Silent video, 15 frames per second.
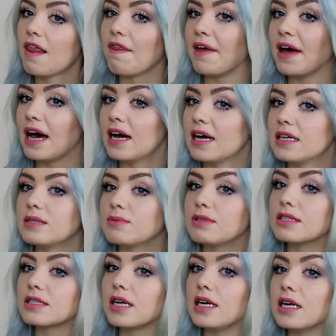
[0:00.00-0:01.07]
that is
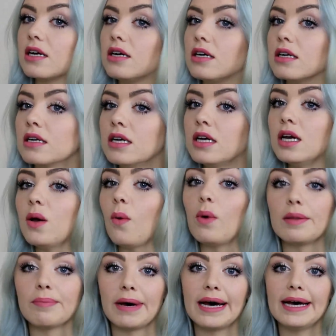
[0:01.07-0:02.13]
what's going on
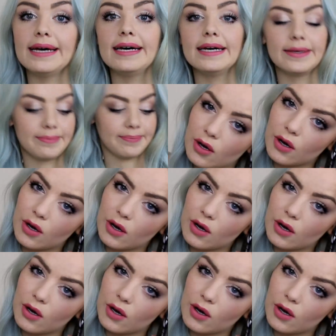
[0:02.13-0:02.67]
with my hair.